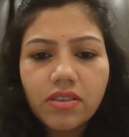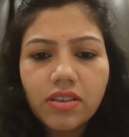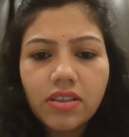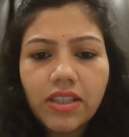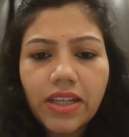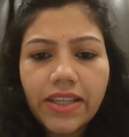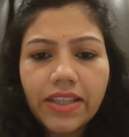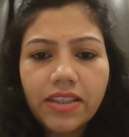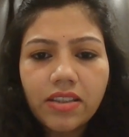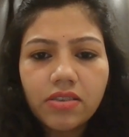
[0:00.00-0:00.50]

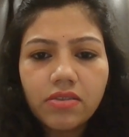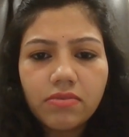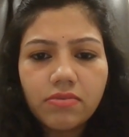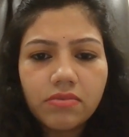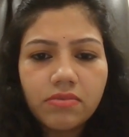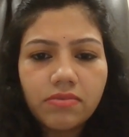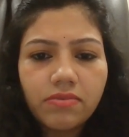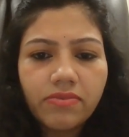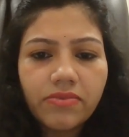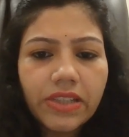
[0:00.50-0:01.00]
like
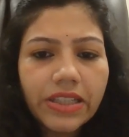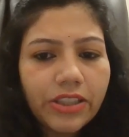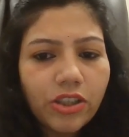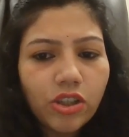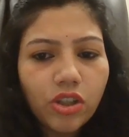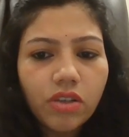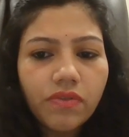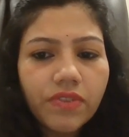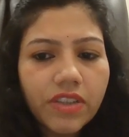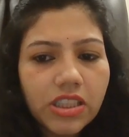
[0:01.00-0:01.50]
1
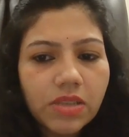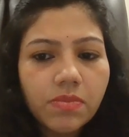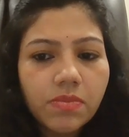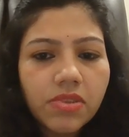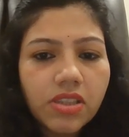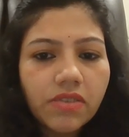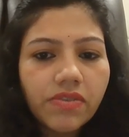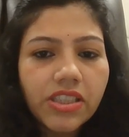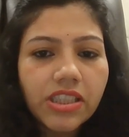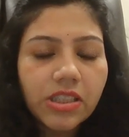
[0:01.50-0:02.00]
year of customer
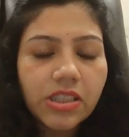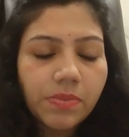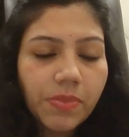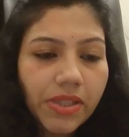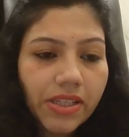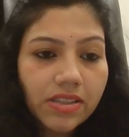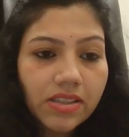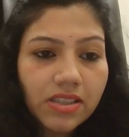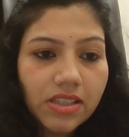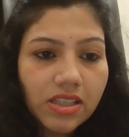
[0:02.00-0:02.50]
service
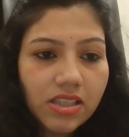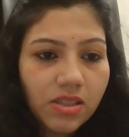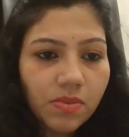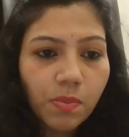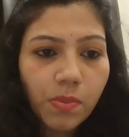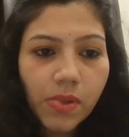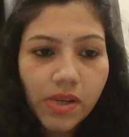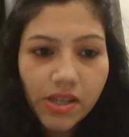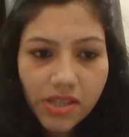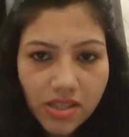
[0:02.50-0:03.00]
experience is
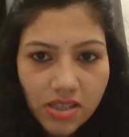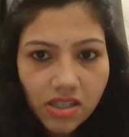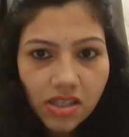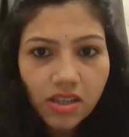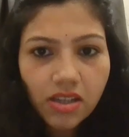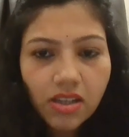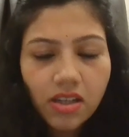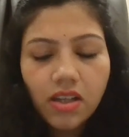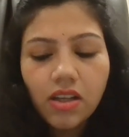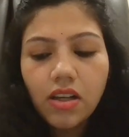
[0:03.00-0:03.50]
must.